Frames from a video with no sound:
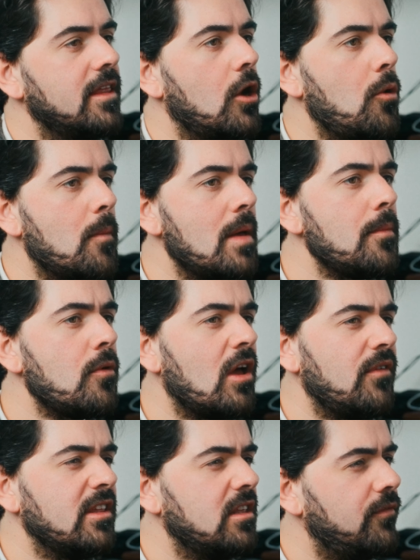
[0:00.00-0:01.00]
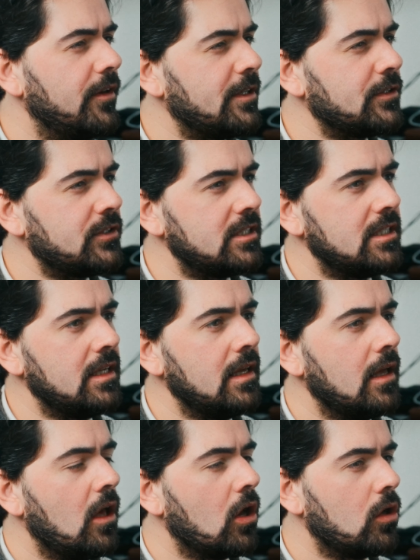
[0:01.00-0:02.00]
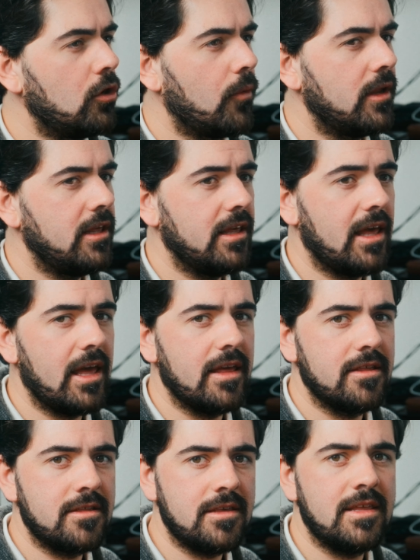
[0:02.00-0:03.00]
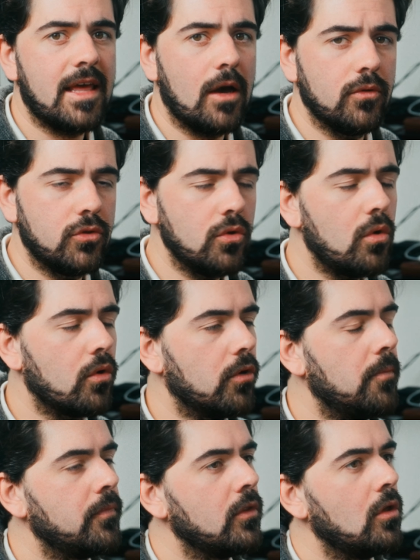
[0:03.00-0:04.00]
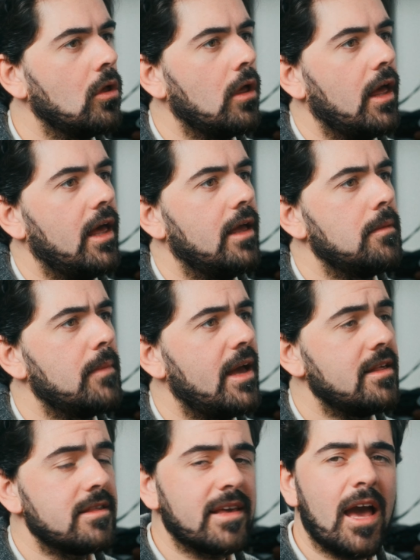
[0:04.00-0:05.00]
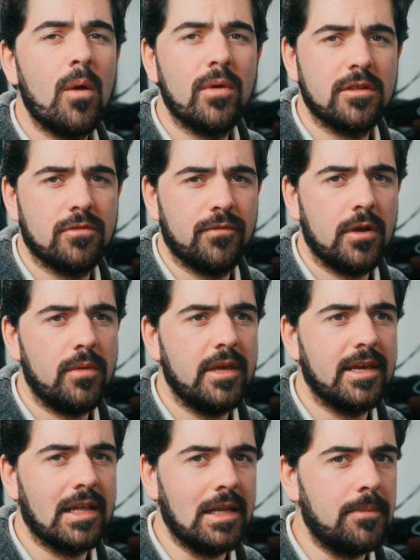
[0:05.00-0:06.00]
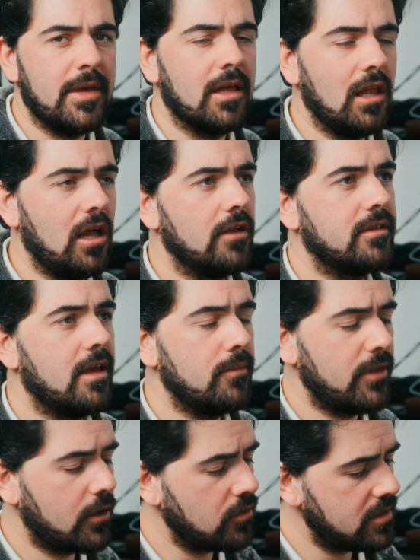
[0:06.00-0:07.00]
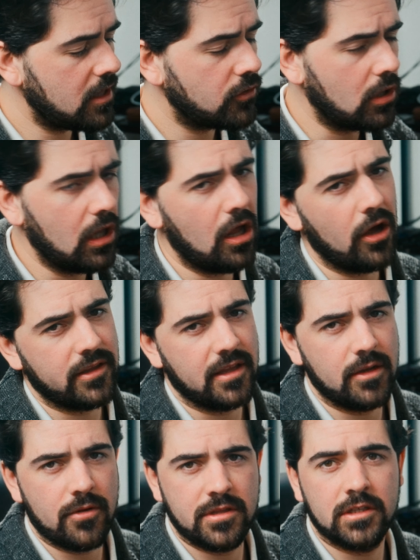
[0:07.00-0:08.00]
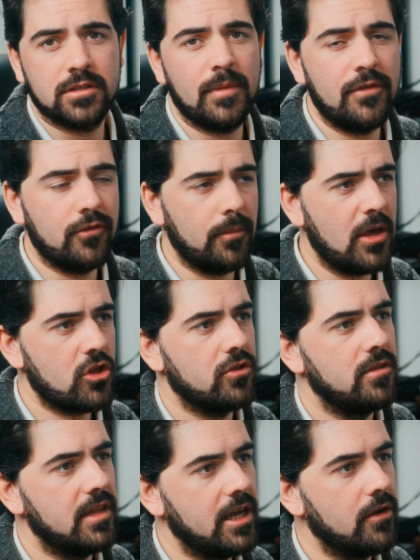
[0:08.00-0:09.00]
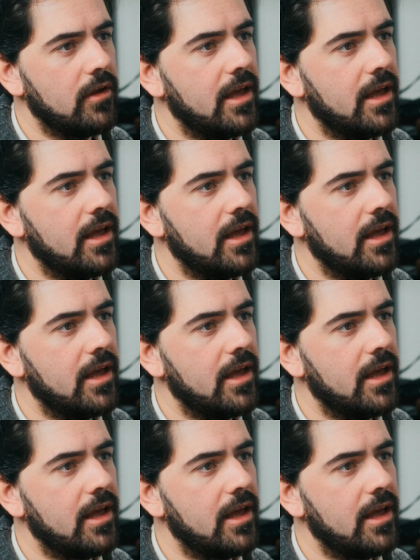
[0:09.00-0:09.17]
I remember having difficulty color grading a scene outdoor, and my sky was very clipping a lot. And I could see on the log that there was still some information there.